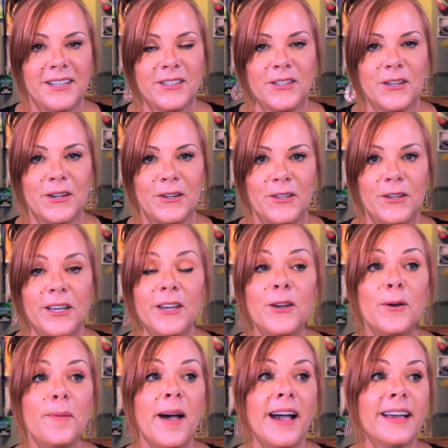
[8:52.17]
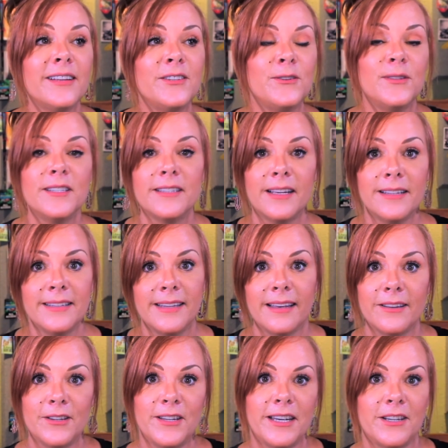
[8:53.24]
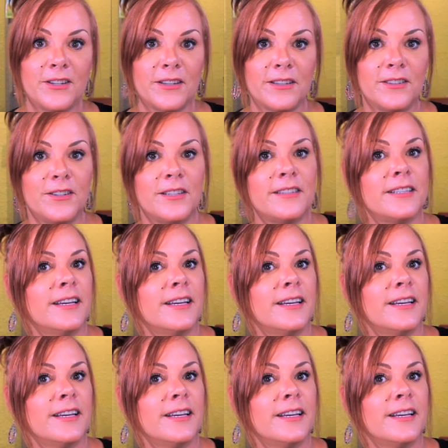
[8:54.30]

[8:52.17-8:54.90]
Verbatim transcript: So you can go back and do the sun salutations just